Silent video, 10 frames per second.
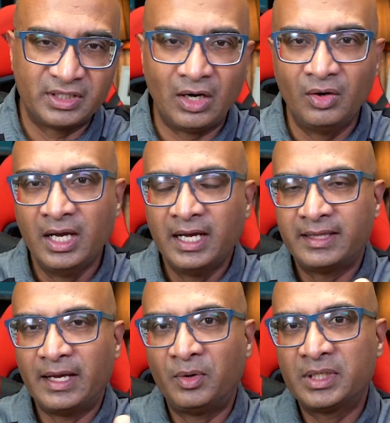Now,
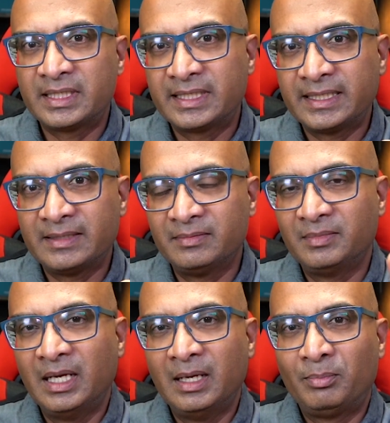there was a
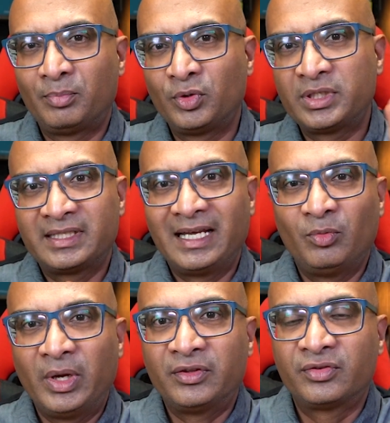certain process I
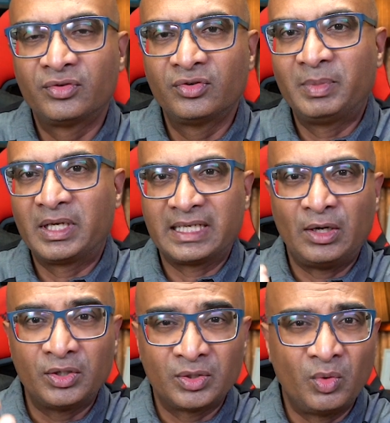went through because I
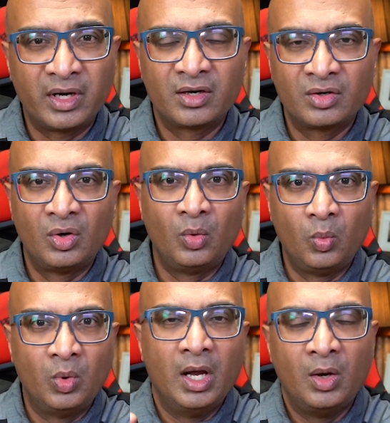also wanted to
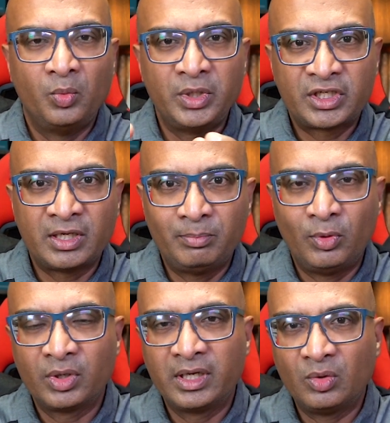know which
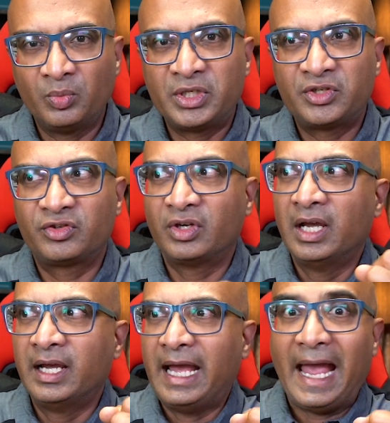component or which
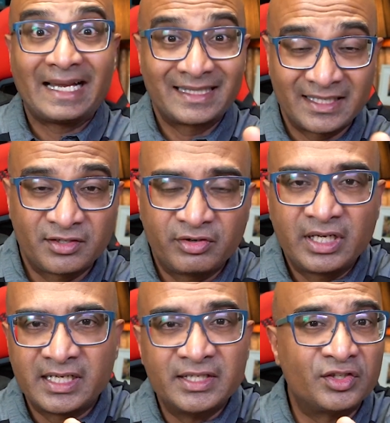
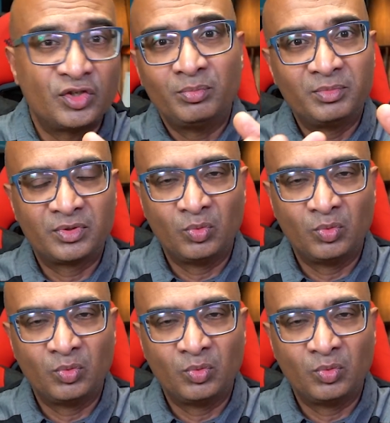accessory consumes